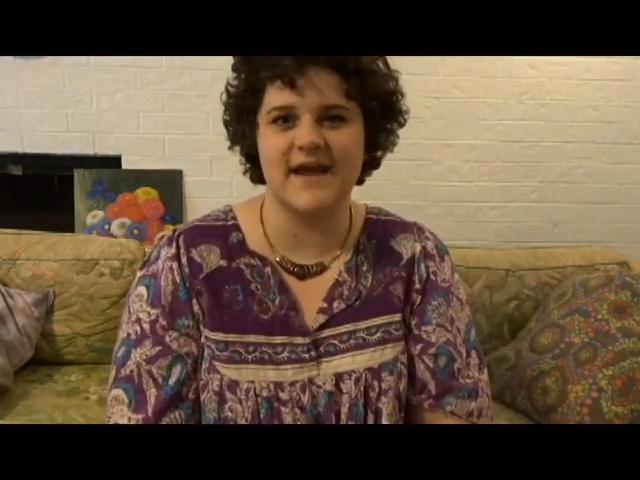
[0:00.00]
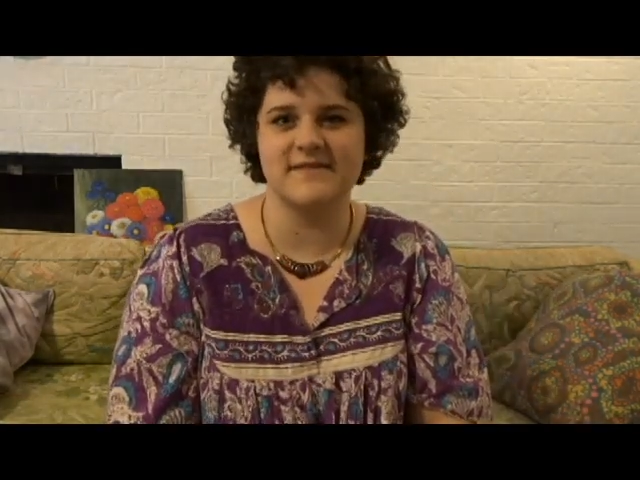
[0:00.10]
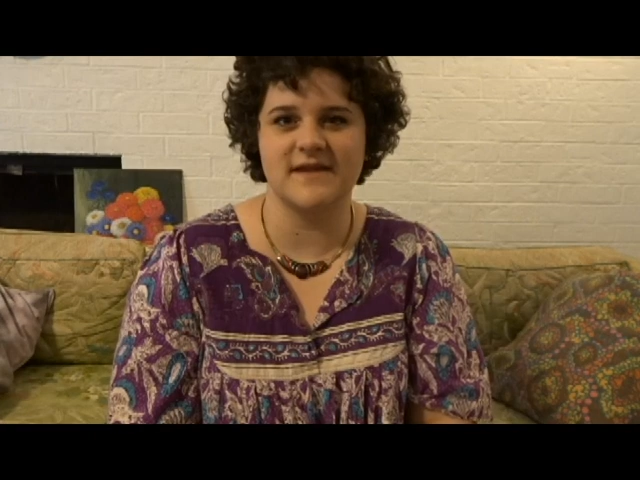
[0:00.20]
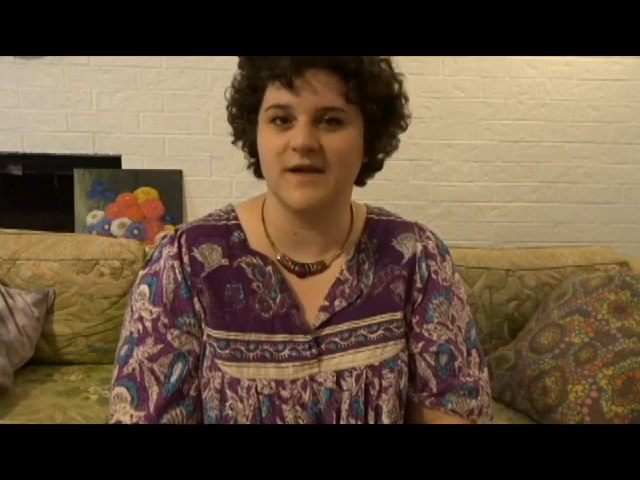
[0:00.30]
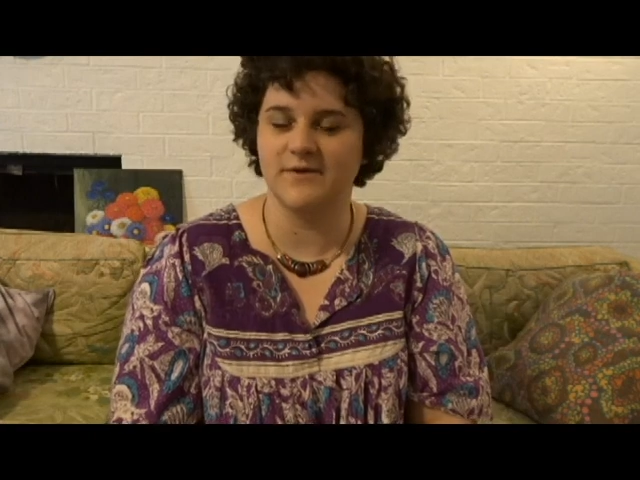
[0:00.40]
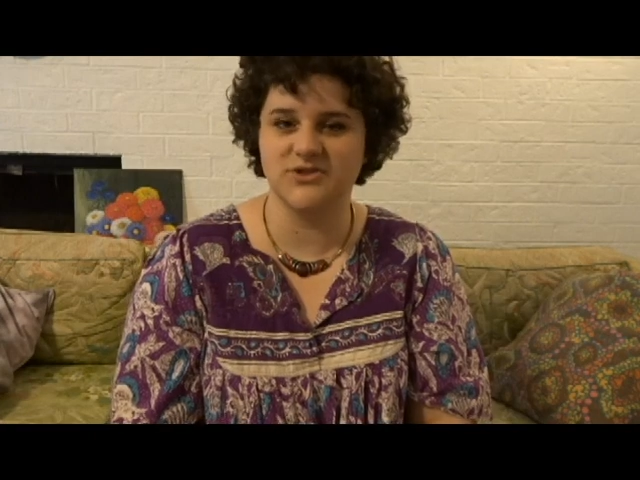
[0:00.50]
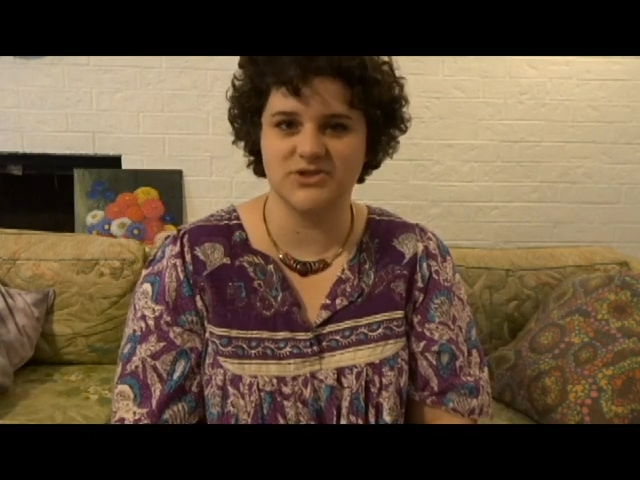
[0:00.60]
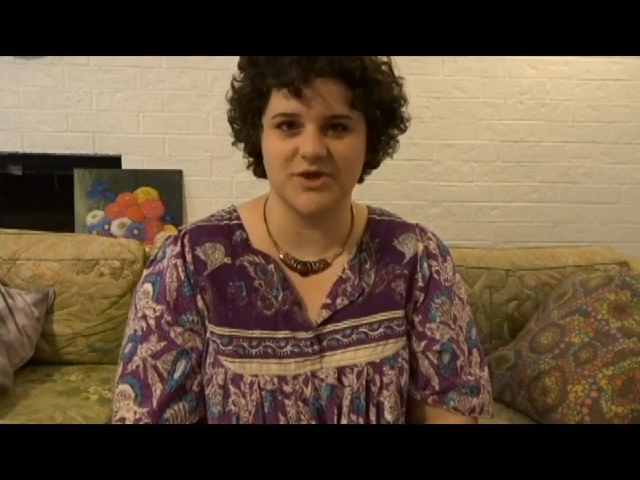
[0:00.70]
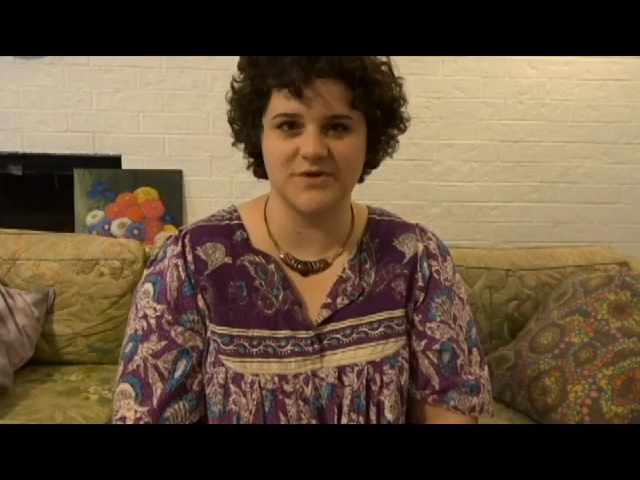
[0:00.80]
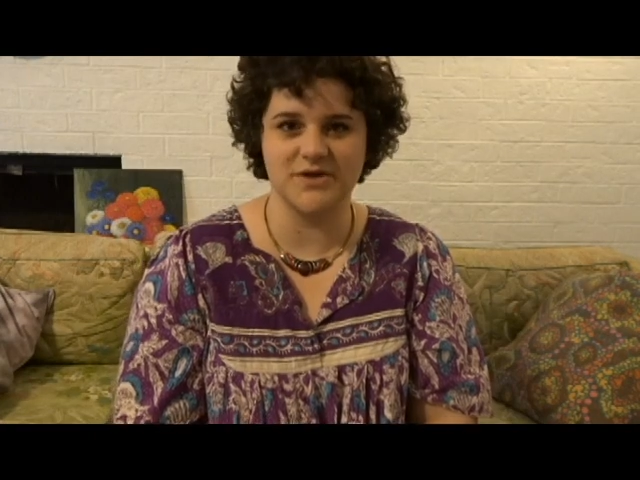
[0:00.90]
I thought I would
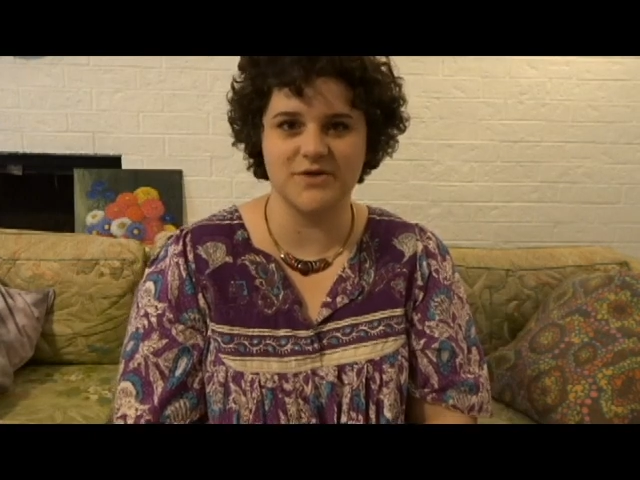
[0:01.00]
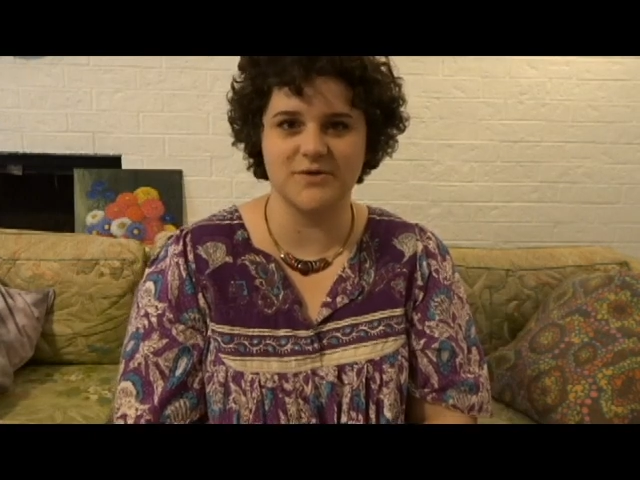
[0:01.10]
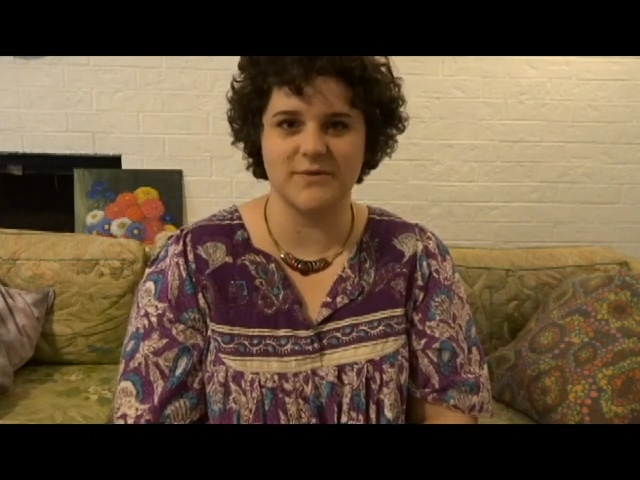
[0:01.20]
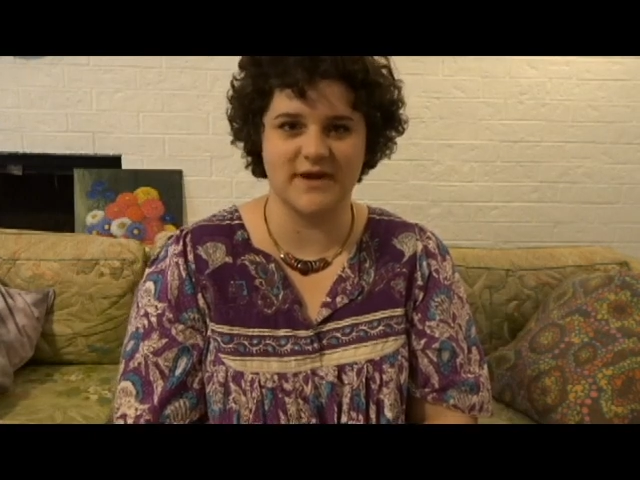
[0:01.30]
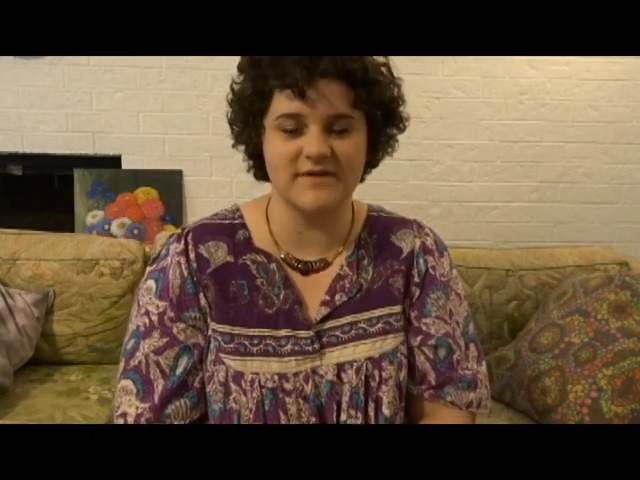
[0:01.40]
show you what I